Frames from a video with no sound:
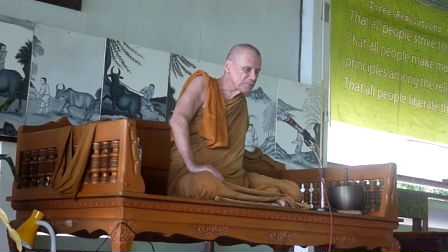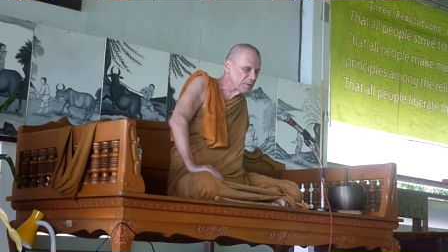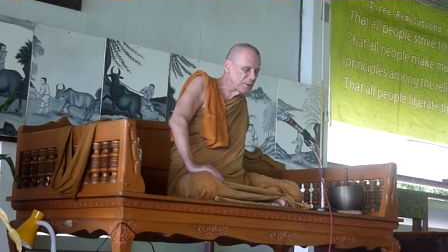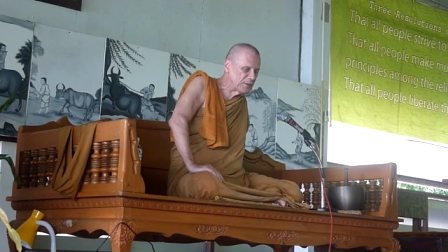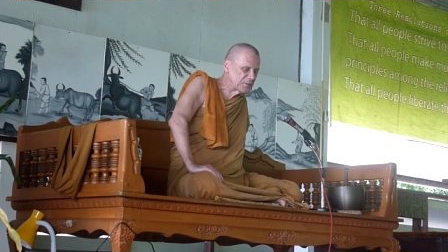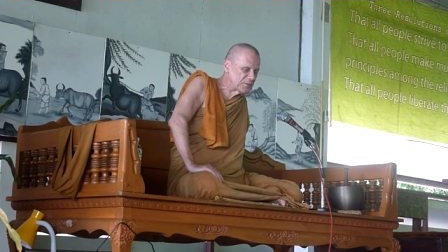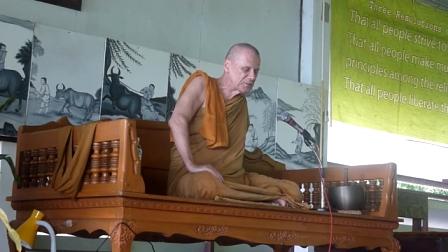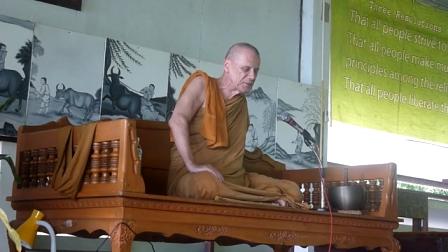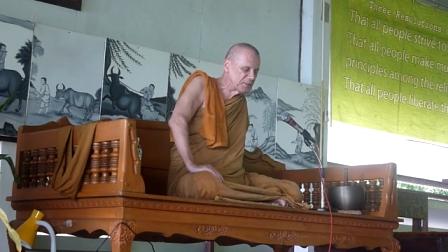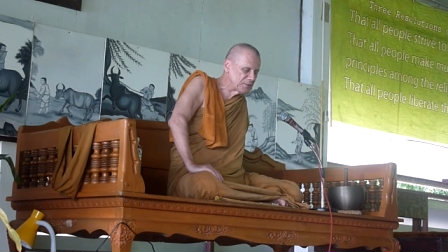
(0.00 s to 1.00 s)
about these
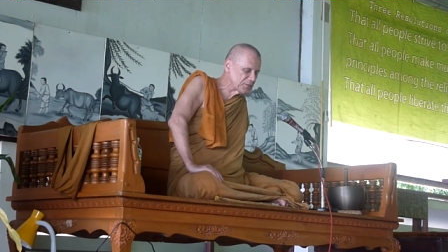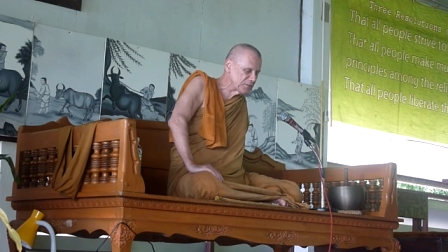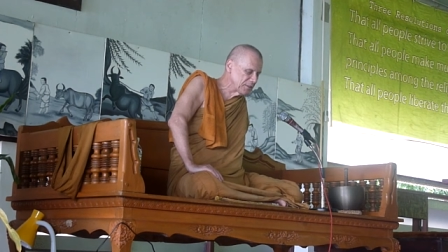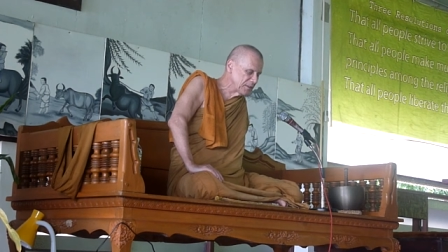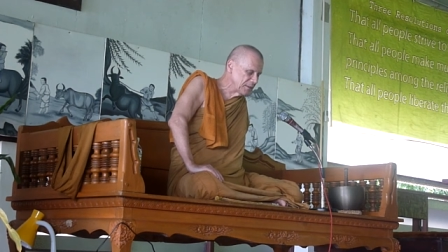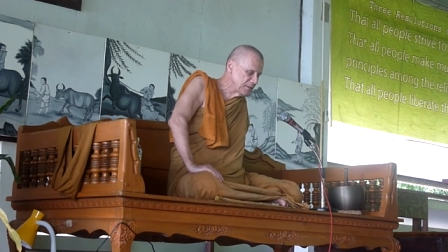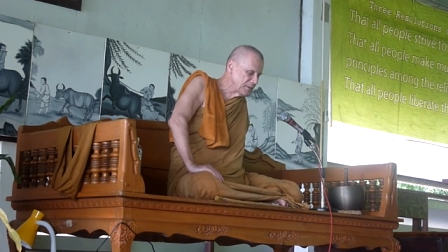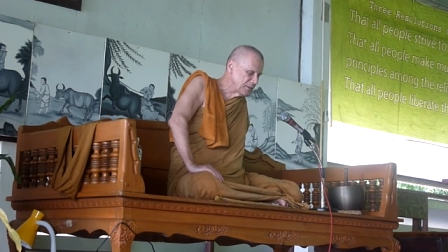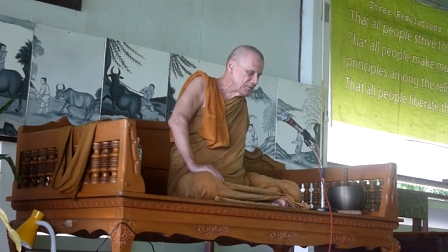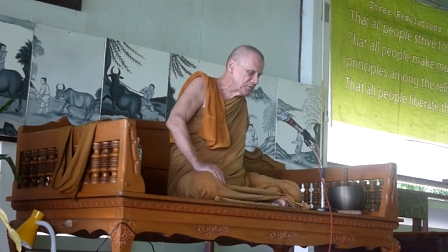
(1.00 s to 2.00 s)
things and